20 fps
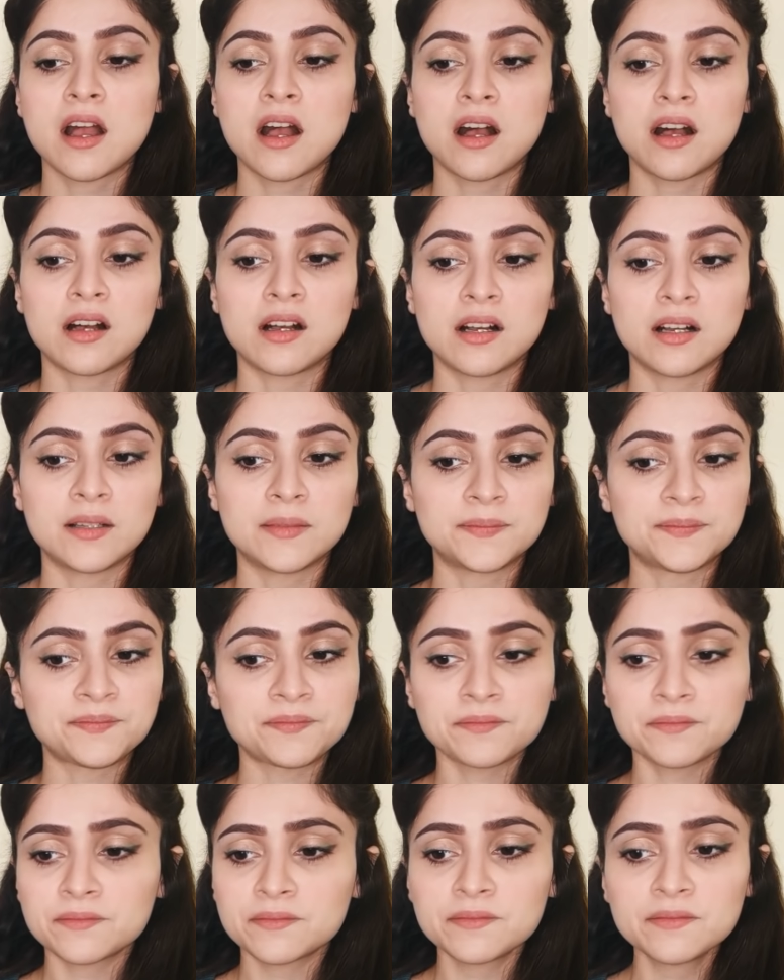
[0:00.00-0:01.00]

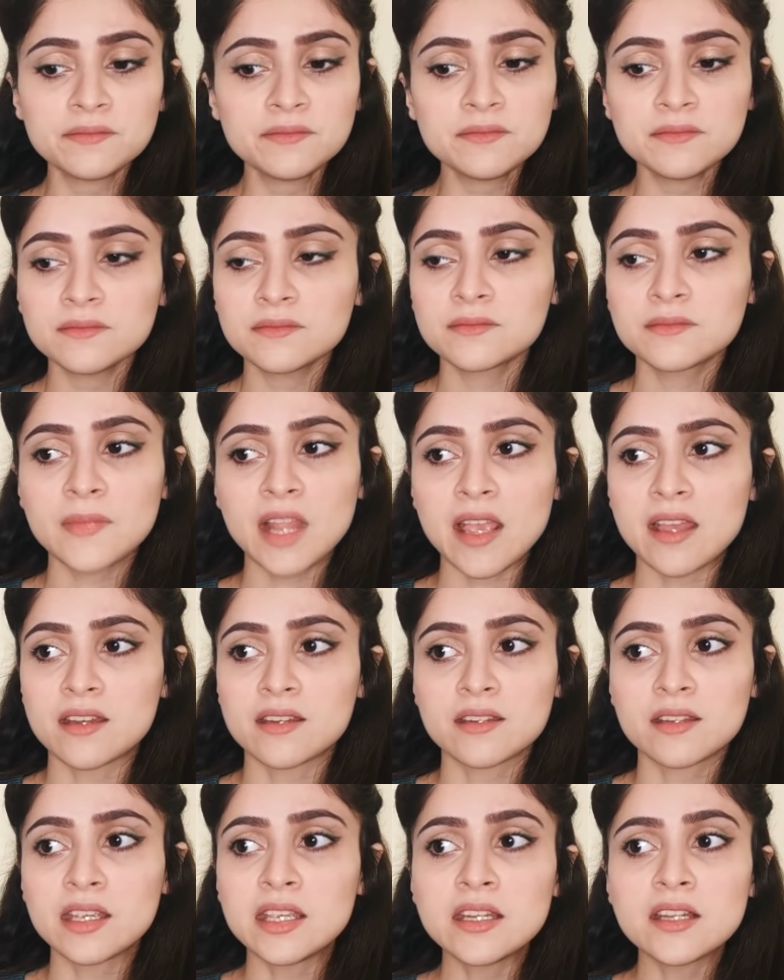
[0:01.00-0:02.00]

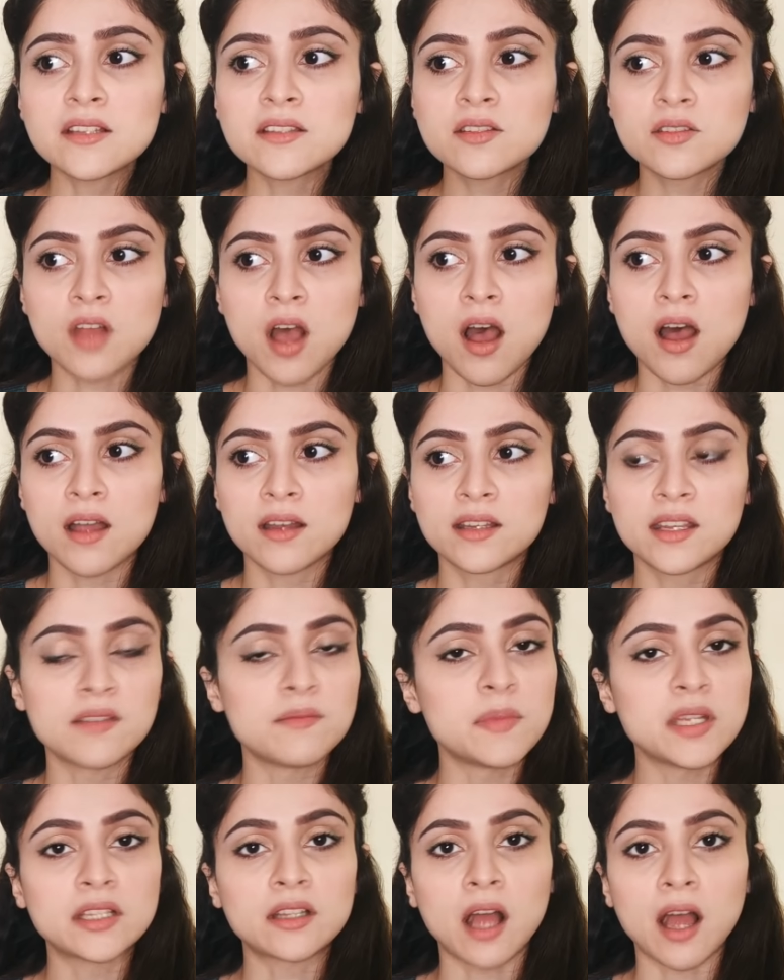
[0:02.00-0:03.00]
And he does not
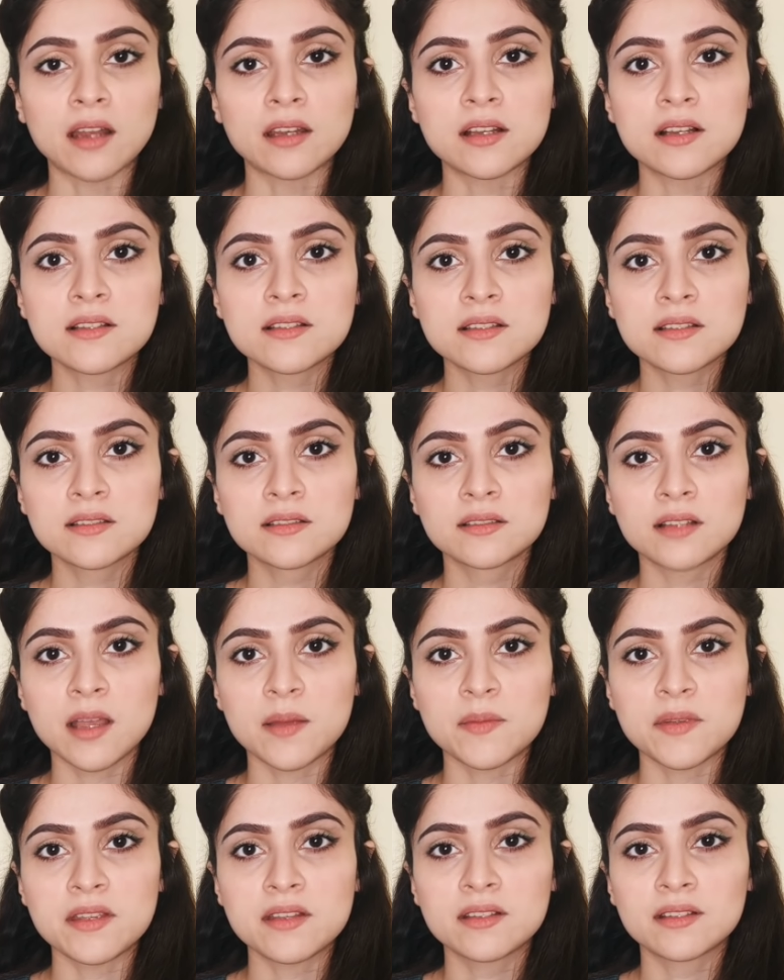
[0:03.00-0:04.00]
give me tanas.
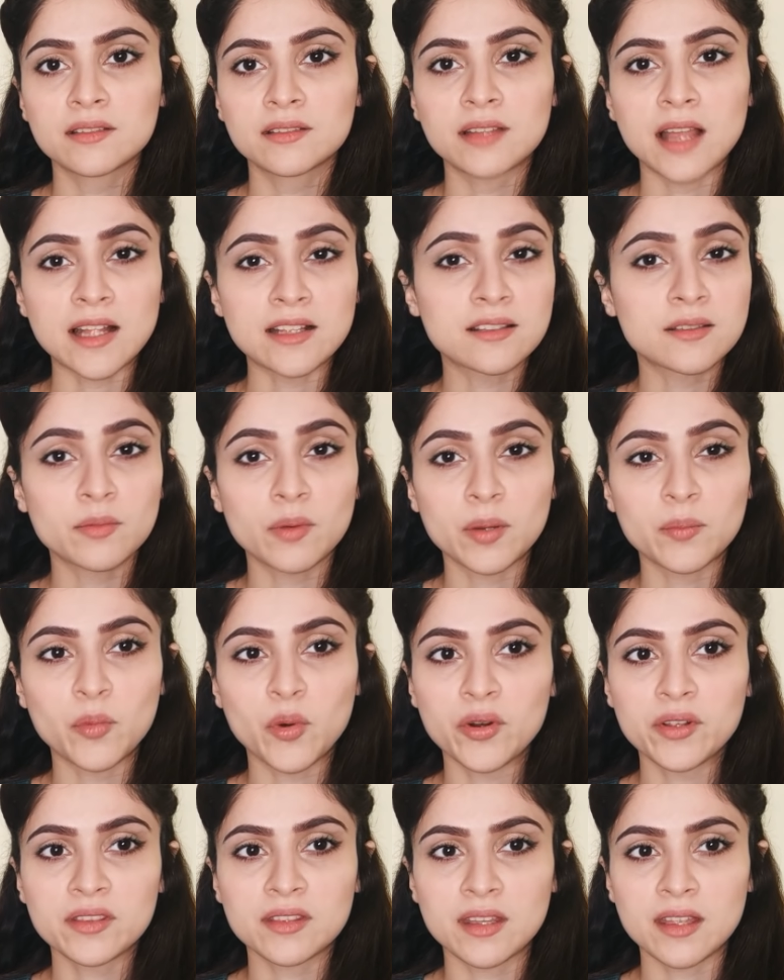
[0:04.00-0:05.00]
I mean, that's one
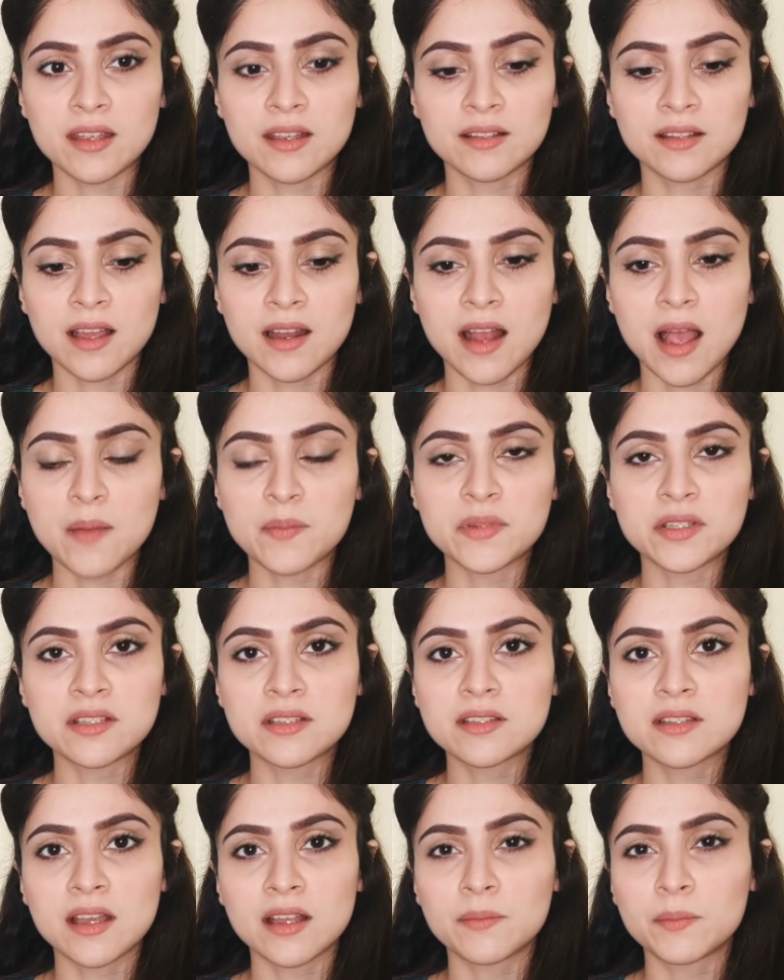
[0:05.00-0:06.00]
more thing that
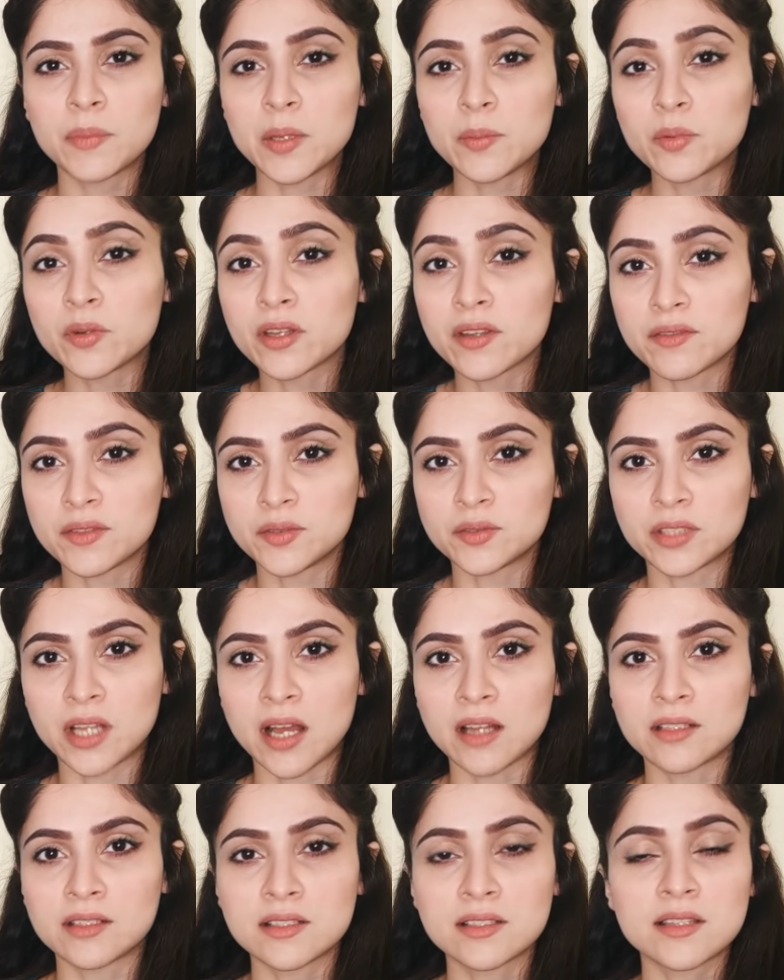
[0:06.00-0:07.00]
happens, that people give you
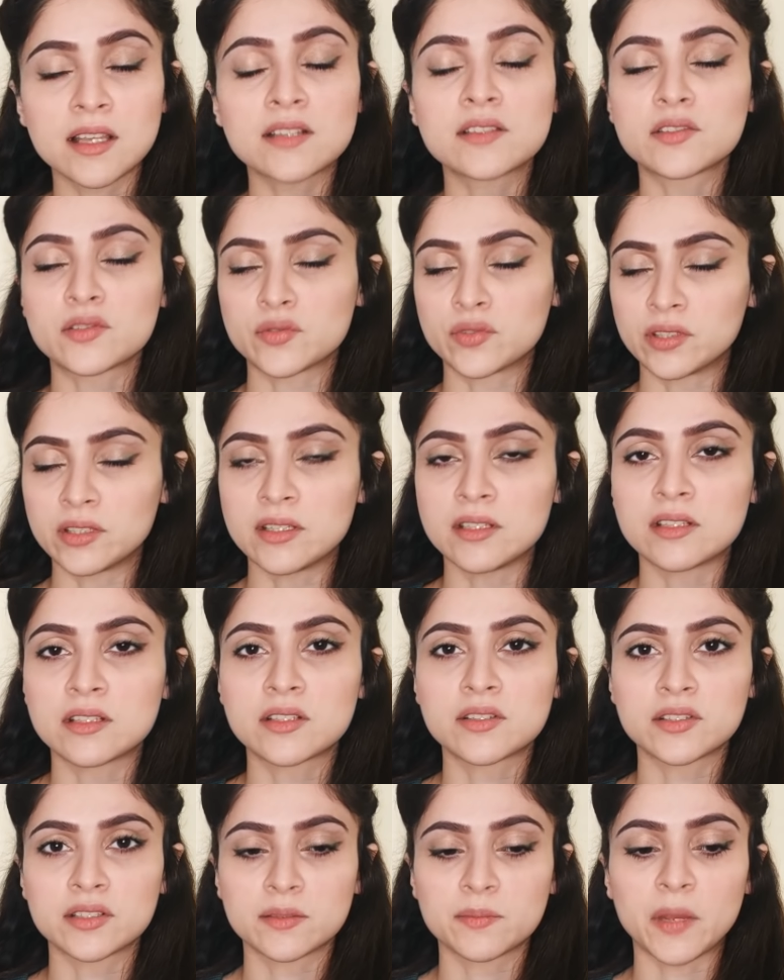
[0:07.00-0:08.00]
danas. That's really
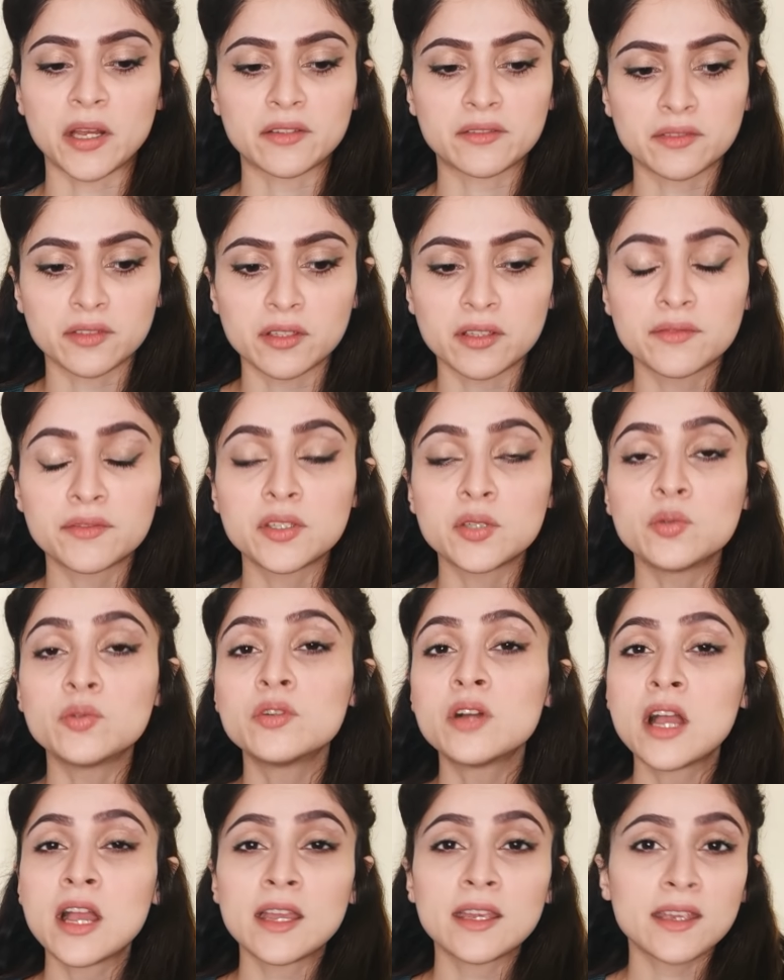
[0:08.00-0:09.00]
disrespectful. If
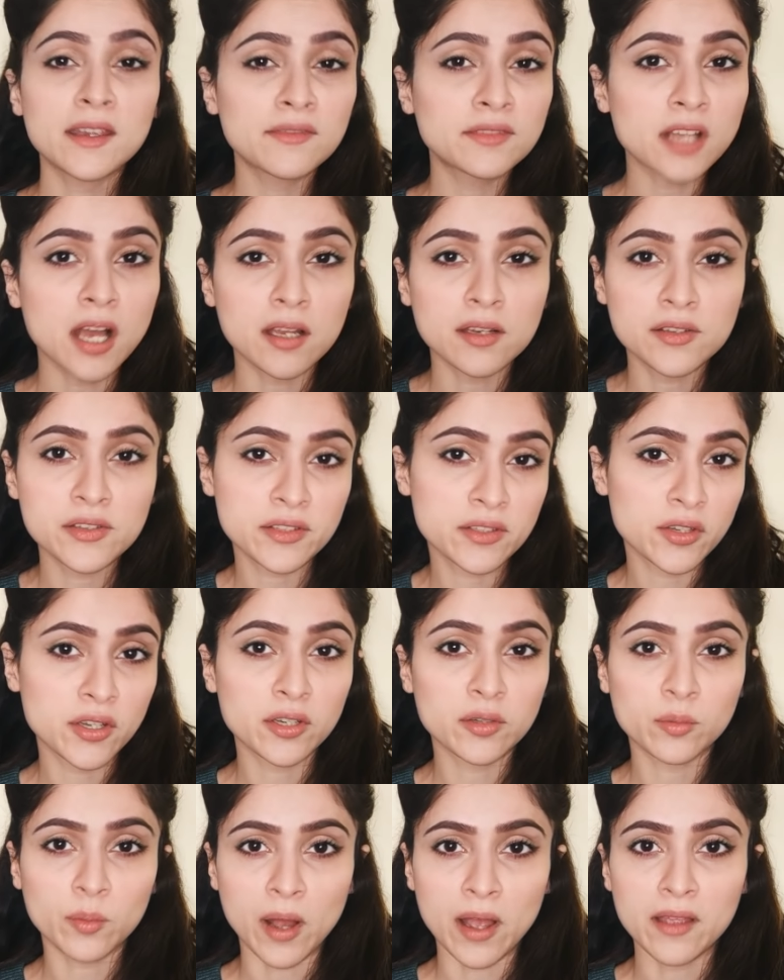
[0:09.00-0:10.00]
you give danas to
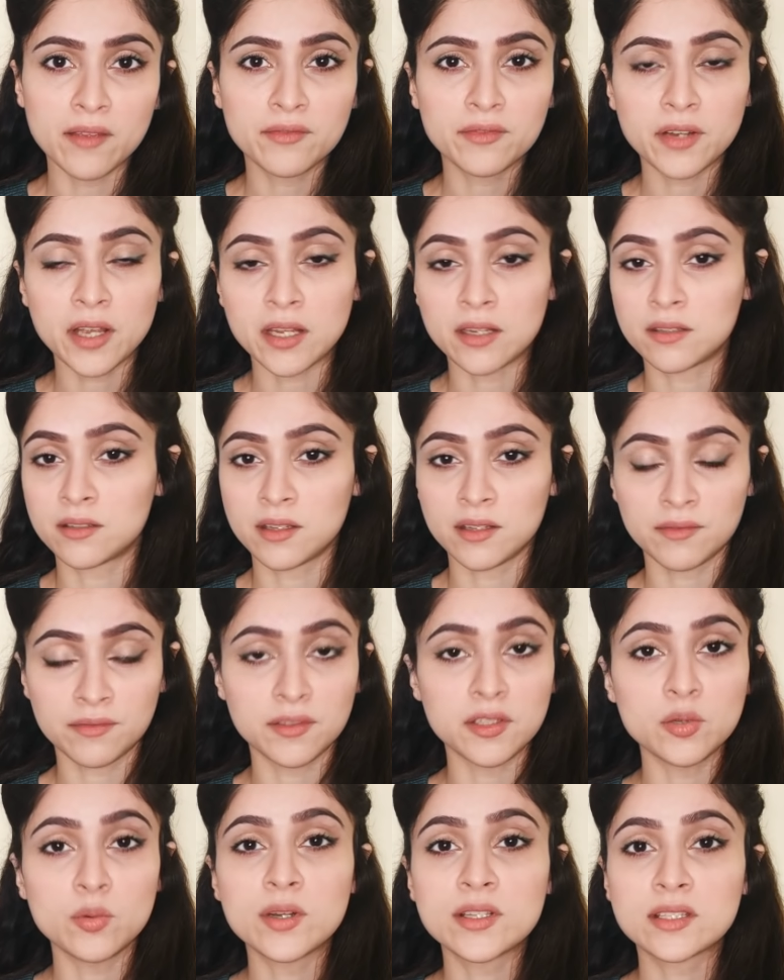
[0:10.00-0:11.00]
your wife, and
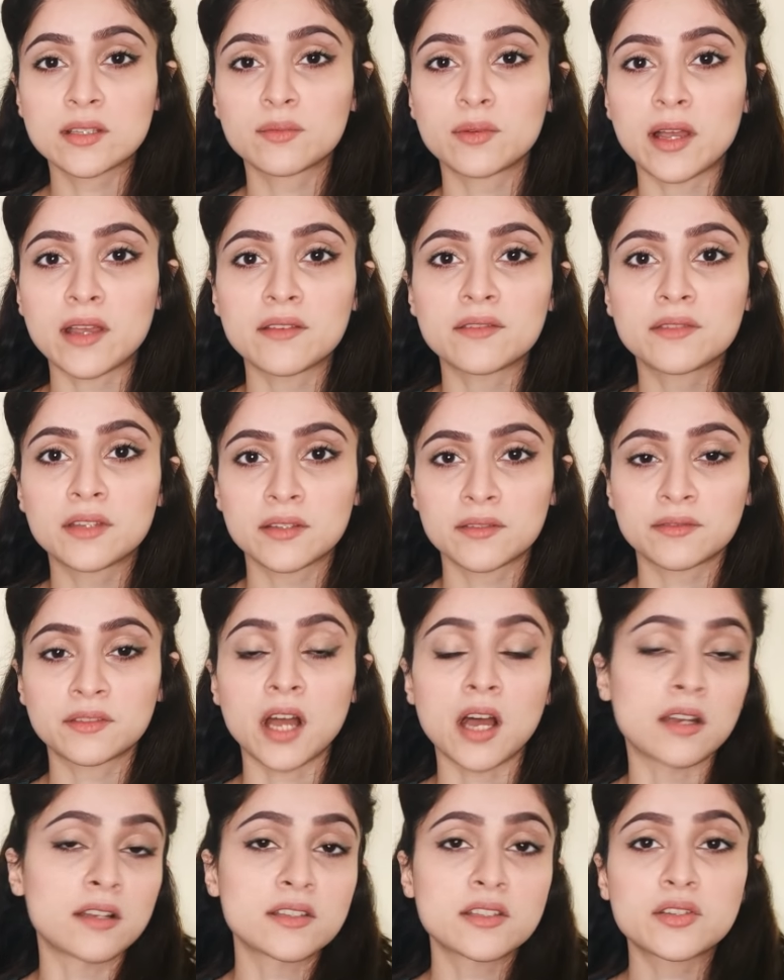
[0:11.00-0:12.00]
if you as a wife give
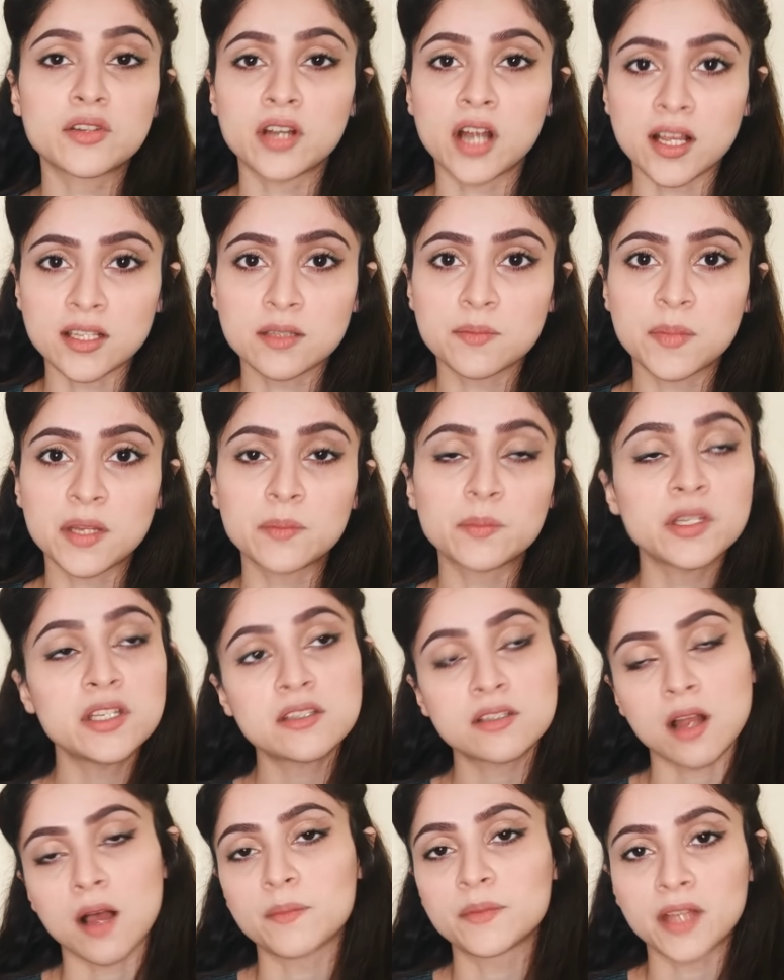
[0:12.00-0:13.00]
danas to your husband,
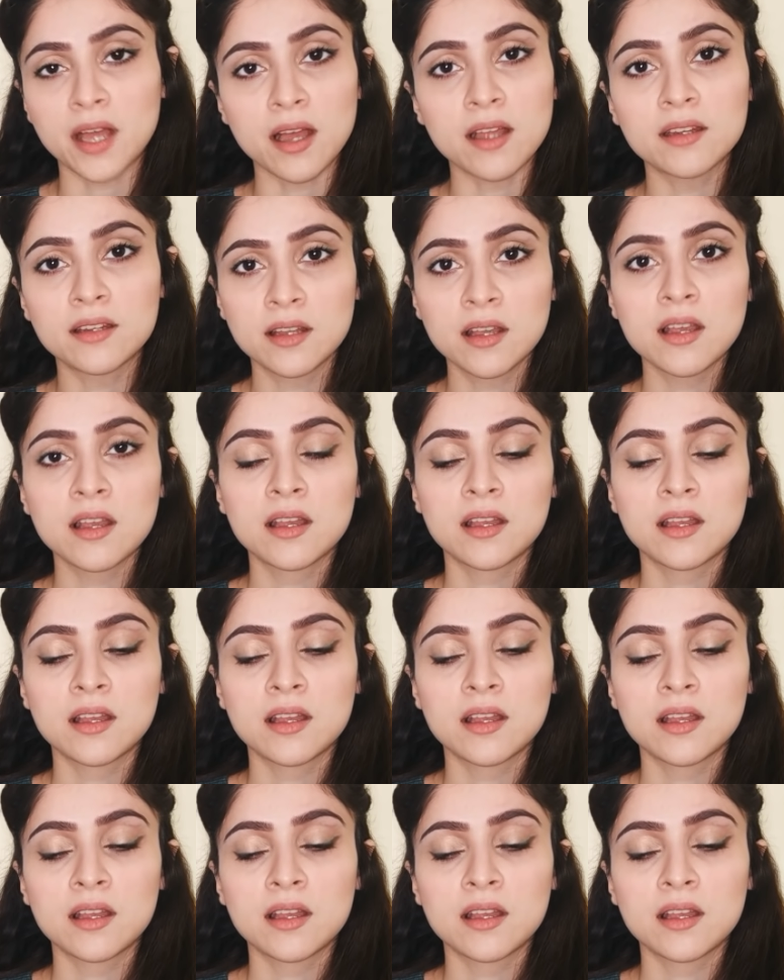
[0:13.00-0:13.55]
please stop that.